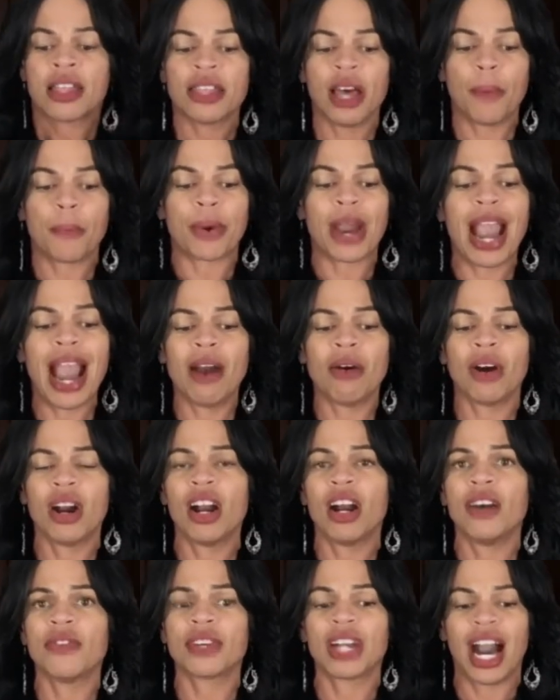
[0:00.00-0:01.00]
the
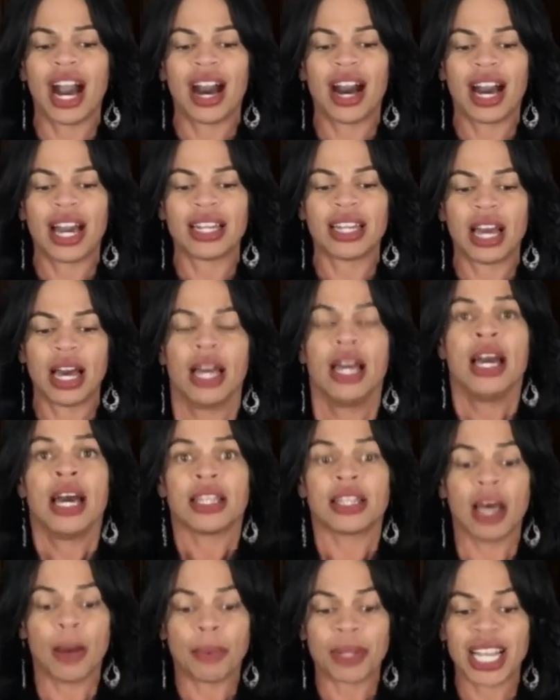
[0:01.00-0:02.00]
power of God.
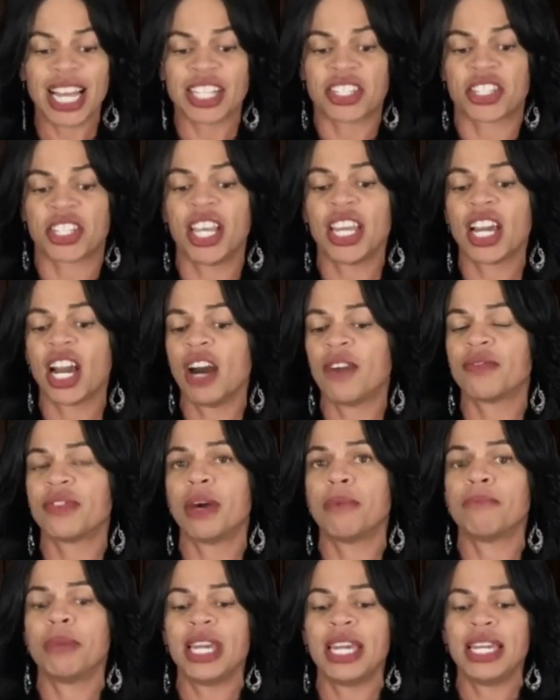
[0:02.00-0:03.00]
the blessing of
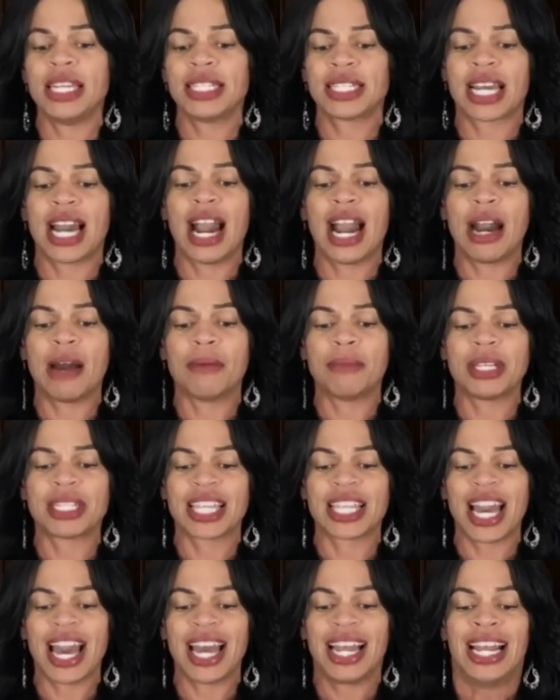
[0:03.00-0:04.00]
the meantime is
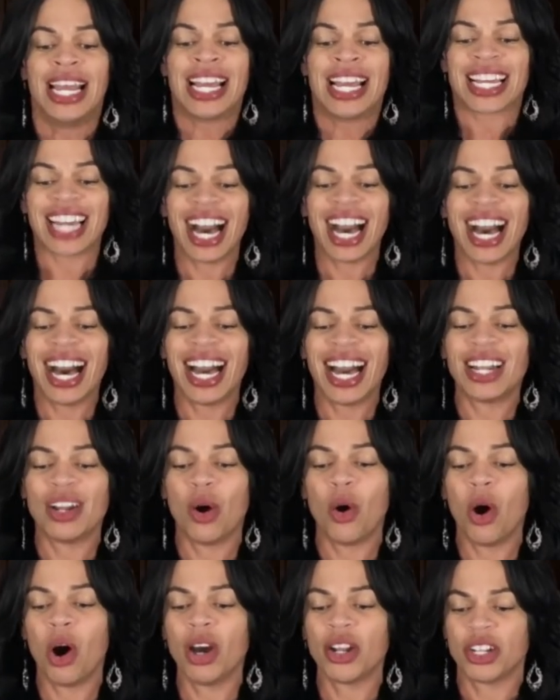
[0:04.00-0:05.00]
that God
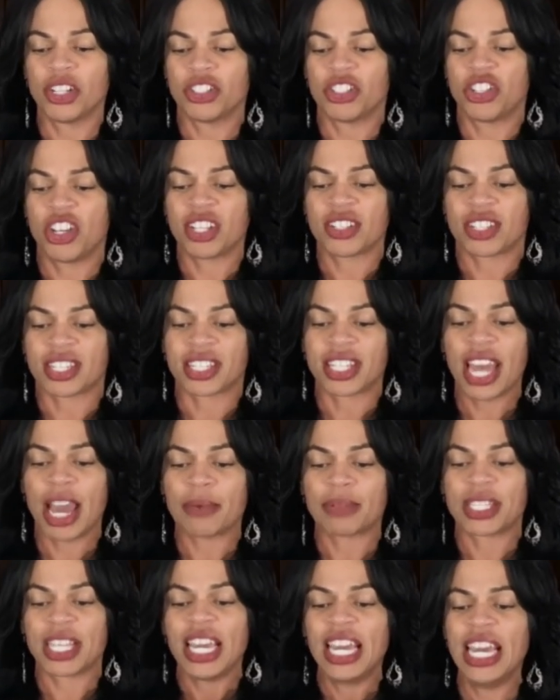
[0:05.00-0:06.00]
orders your
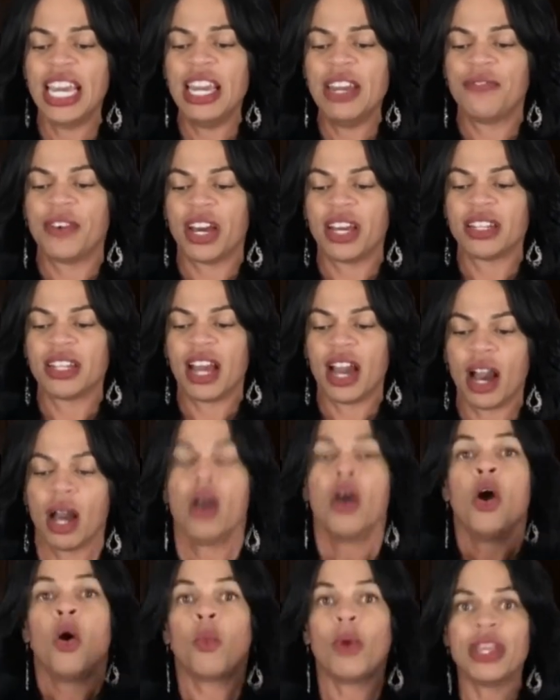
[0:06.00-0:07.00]
steps even
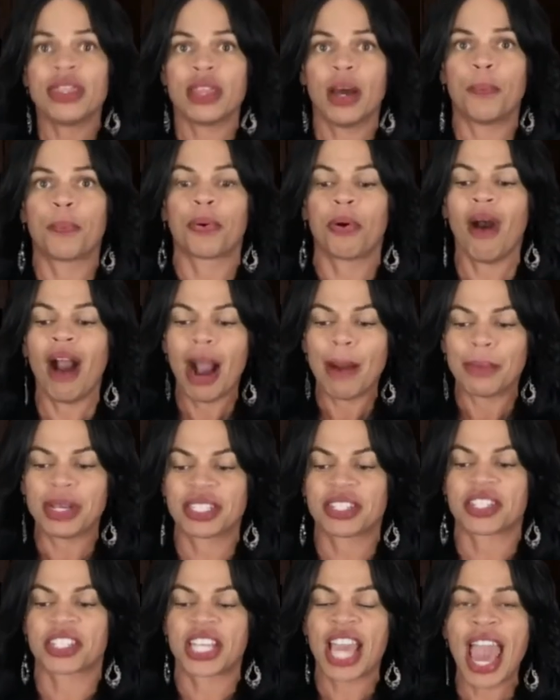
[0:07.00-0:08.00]
when the
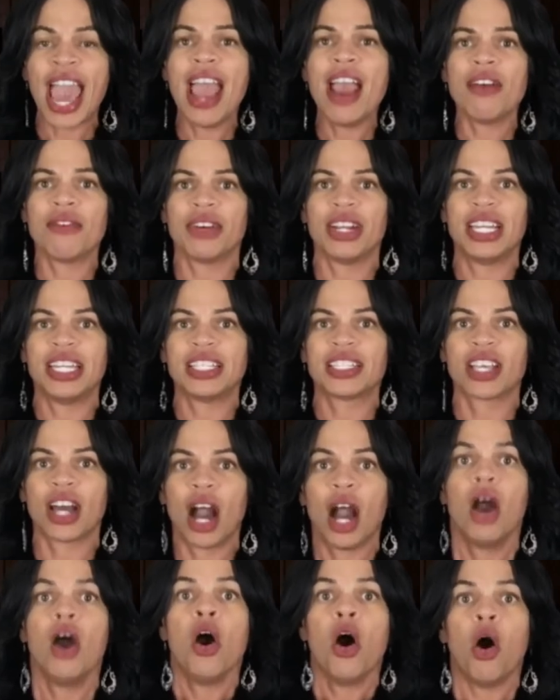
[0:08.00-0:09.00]
promise tarries
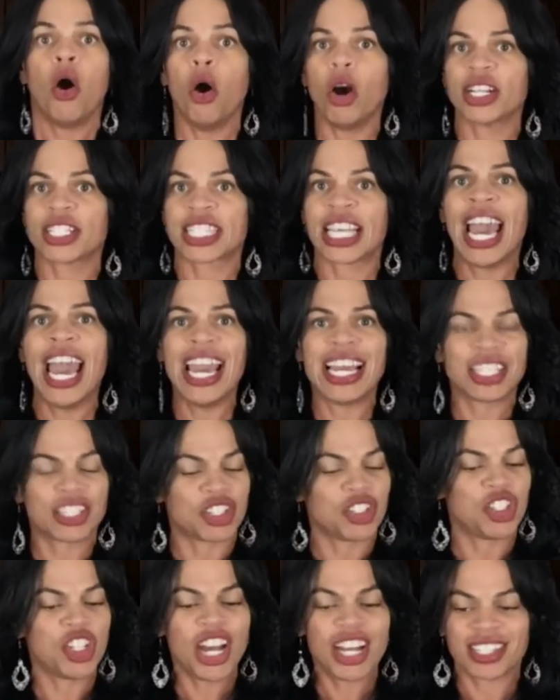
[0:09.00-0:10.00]
or
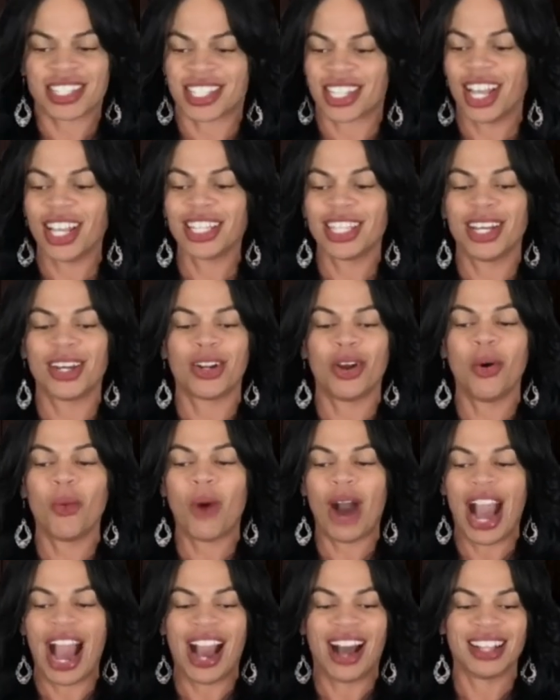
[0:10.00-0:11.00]
takes just a
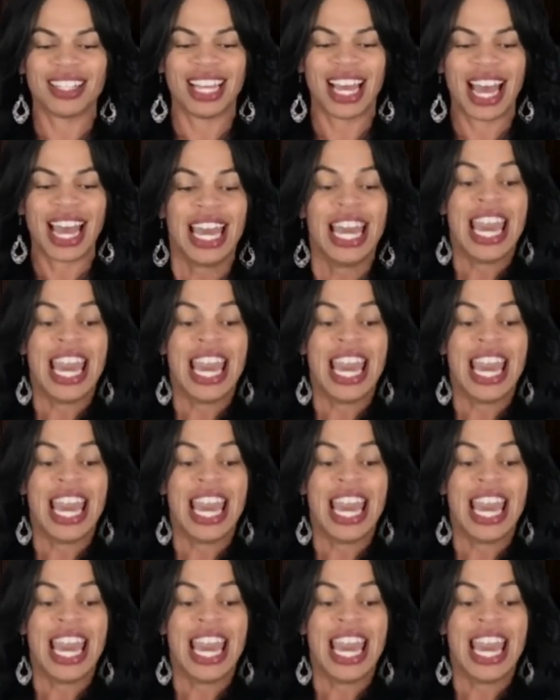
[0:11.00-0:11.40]
little while